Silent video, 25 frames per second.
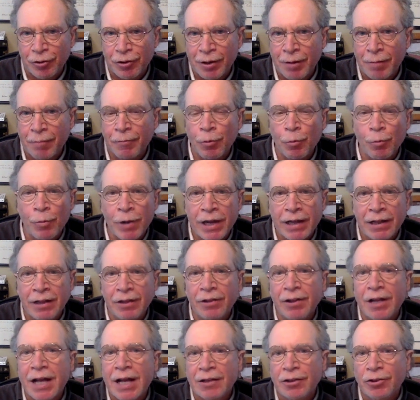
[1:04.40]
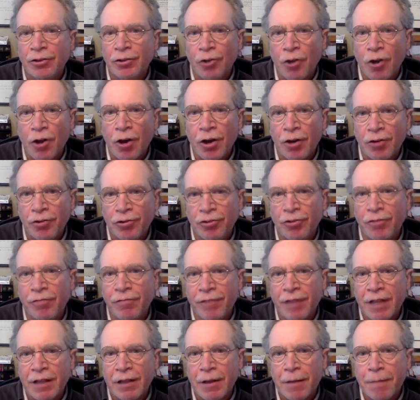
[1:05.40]
him. The way that a lot of laws
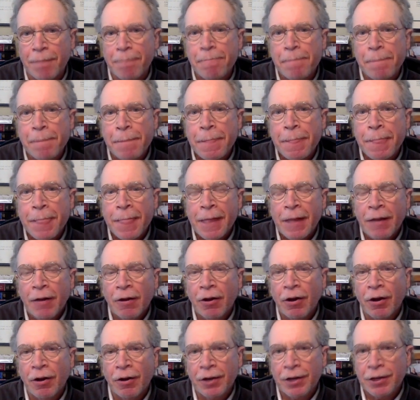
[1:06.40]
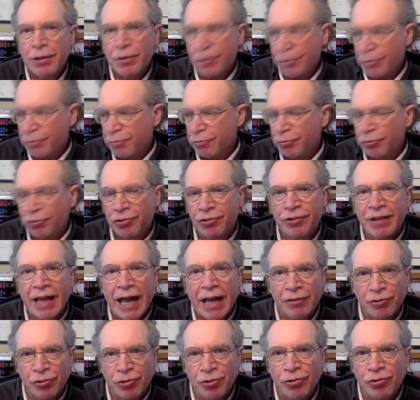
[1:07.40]
develop are either through
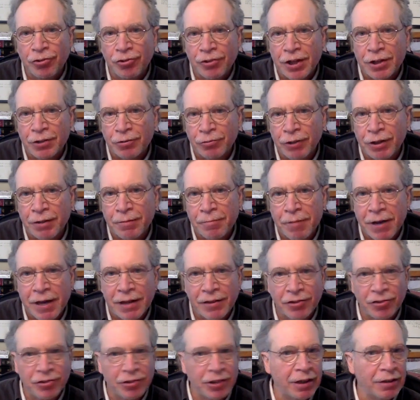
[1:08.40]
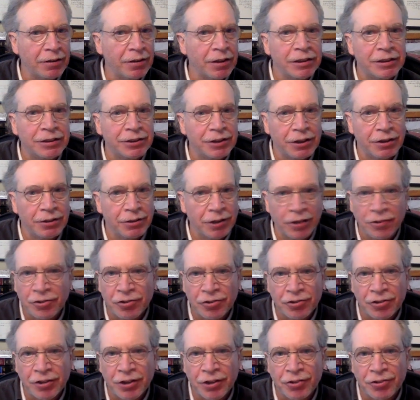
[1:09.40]
statutes that are written by the state
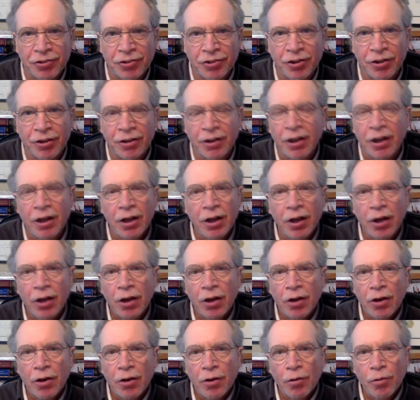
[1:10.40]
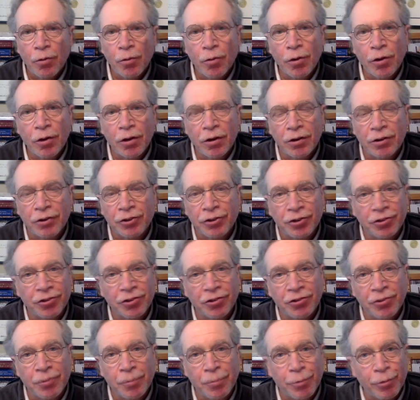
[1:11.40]
legislature or, just
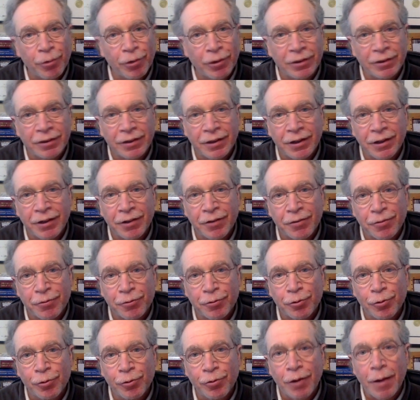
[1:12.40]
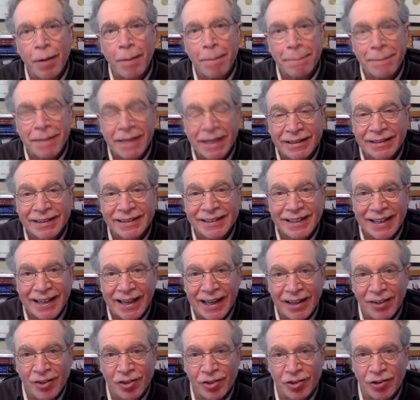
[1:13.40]
as importantly, through appellate
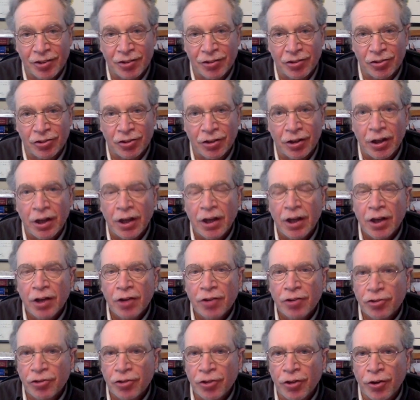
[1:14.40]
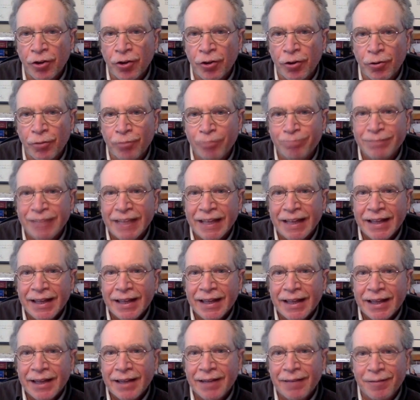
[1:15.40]
cases. So
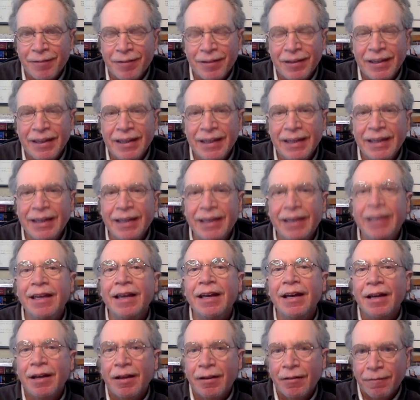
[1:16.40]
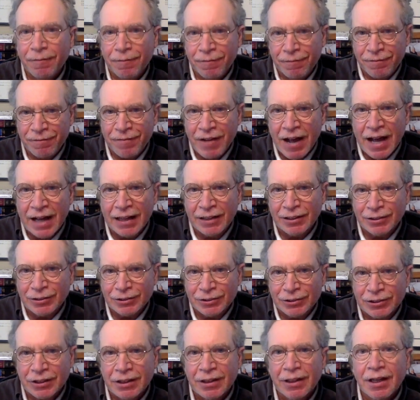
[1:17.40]
if he
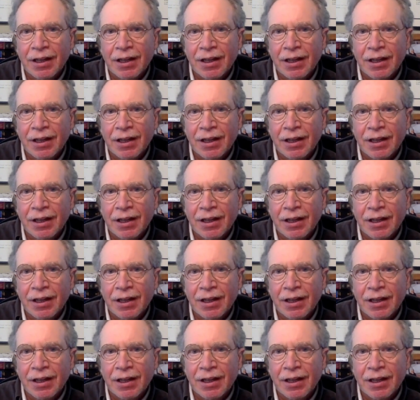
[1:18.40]
filed